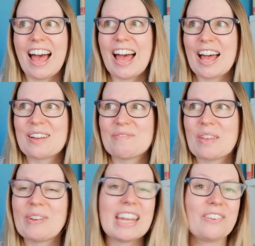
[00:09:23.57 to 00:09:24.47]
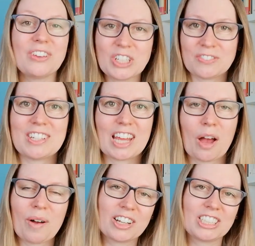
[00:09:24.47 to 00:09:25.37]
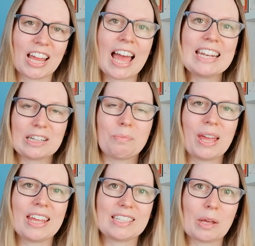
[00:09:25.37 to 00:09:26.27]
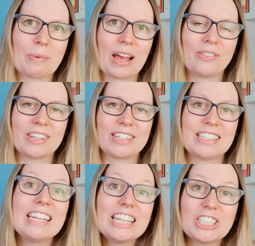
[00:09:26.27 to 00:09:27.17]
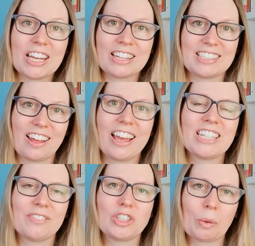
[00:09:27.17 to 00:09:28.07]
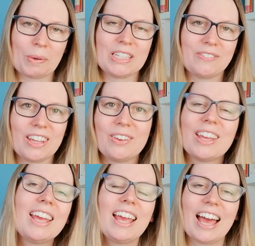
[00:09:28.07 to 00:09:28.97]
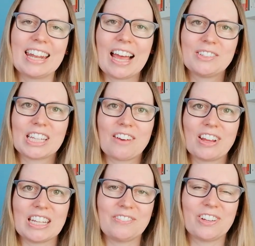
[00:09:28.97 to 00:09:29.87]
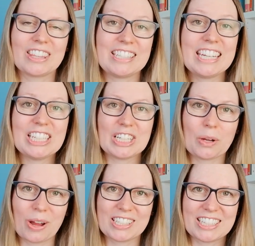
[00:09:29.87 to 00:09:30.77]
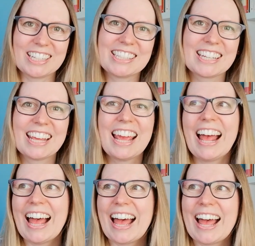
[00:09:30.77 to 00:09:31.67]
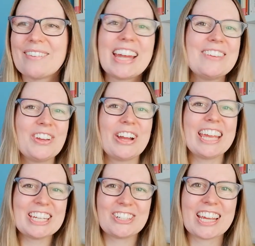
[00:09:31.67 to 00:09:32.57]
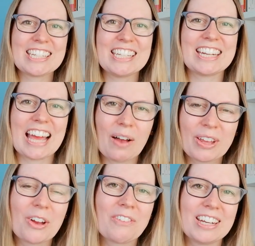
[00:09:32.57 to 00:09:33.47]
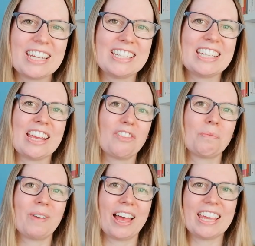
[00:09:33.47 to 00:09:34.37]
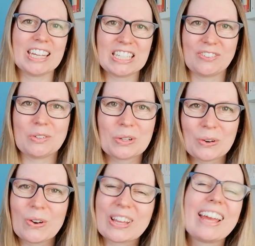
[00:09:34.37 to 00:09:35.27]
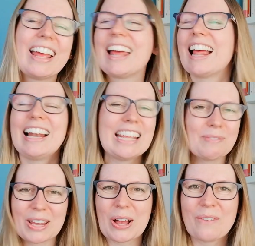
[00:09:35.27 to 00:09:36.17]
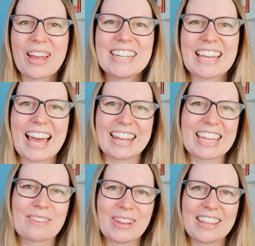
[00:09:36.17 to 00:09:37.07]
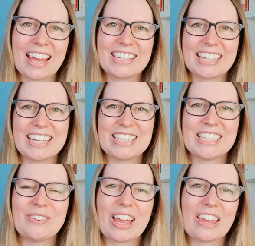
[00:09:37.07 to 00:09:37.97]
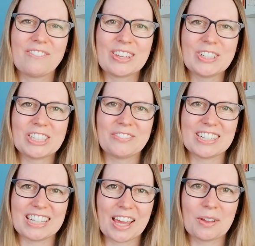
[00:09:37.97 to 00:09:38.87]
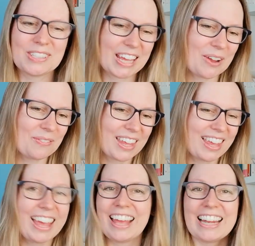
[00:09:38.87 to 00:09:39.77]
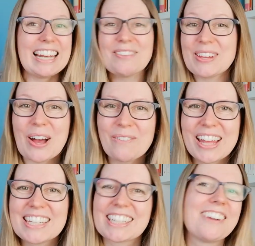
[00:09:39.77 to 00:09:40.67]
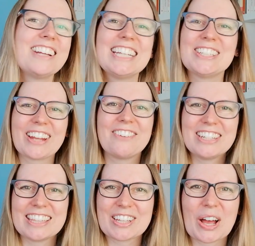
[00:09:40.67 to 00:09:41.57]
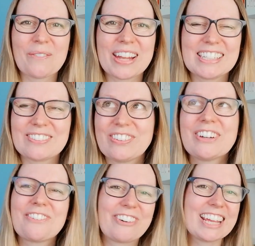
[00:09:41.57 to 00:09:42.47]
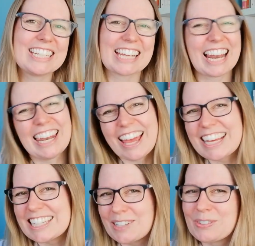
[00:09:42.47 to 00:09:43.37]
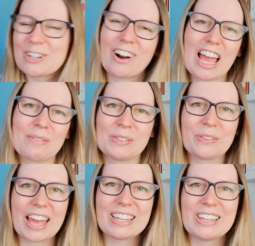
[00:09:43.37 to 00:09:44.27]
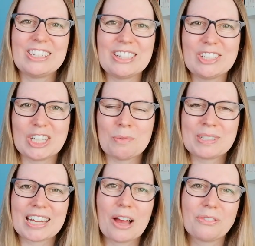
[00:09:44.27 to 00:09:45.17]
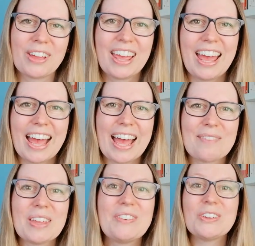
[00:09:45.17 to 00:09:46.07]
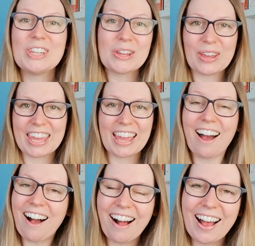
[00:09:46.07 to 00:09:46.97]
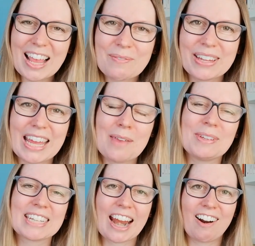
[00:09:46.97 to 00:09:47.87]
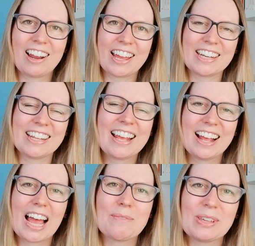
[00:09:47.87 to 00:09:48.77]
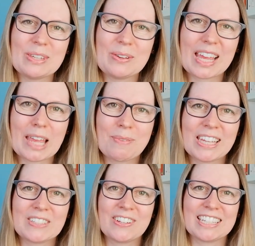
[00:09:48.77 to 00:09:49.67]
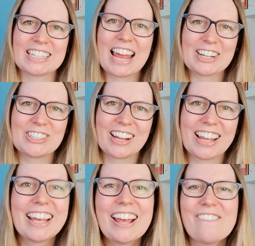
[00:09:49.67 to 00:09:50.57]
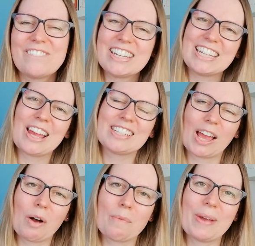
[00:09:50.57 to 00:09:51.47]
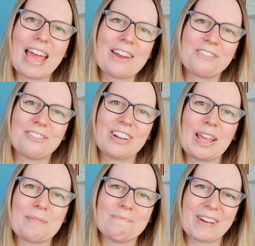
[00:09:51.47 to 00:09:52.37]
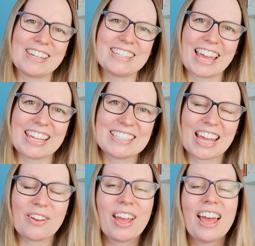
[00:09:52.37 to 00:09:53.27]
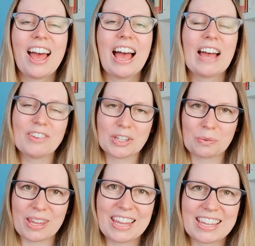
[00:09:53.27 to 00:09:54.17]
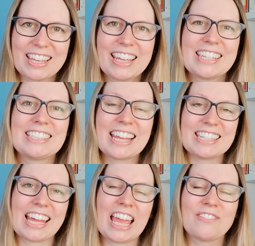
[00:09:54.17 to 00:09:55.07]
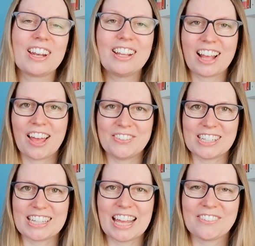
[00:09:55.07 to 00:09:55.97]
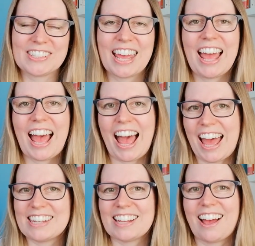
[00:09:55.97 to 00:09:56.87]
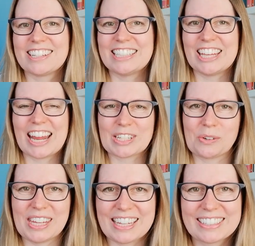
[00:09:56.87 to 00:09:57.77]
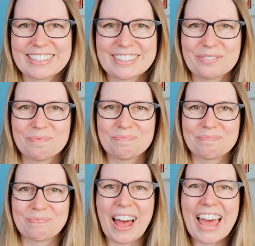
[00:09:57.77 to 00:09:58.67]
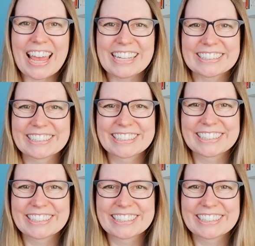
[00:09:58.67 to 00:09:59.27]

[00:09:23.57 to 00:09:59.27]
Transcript: But in a future video, I'll share a little bit about the teaching side of the job interview and how to get ready for the teaching questions. And if you're interested in how I got ready to give my interview talk, leave me a comment and I can make that into a future video. So leave me comments. I really do like reading the comments. Feel free to like and subscribe and all that good YouTube stuff. If you're new here, hi, my name is Caroline. I'm a UK-based physics lecturer. Videos go up every Monday. So have a good week, stay safe, look after yourselves, and I'll see you next week. Bye.